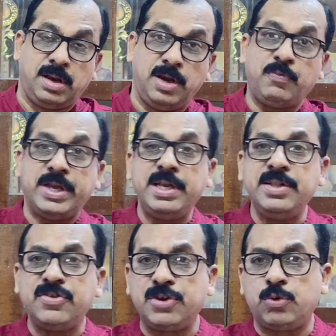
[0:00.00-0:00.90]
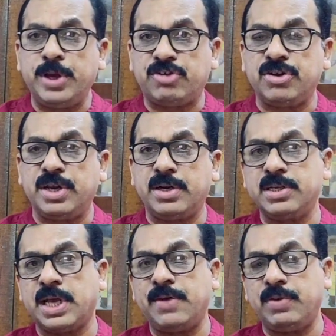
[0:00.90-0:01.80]
Now, in this situation,
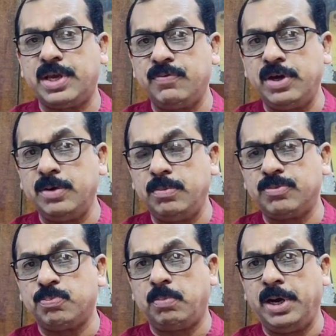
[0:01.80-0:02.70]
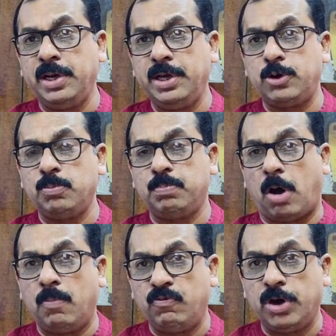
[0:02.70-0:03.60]
that is, I've given him money to
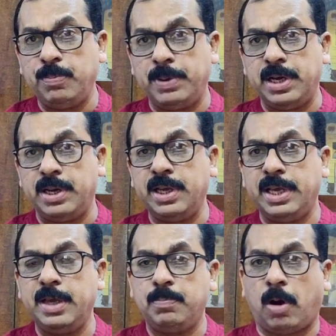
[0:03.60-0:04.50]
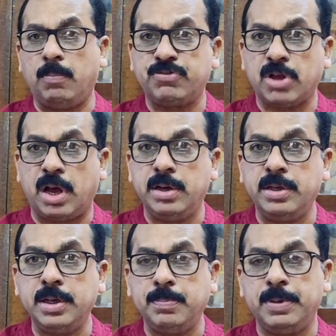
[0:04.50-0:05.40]
bomb one building, he bombs
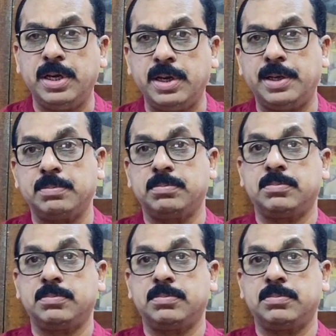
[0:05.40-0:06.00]
another building.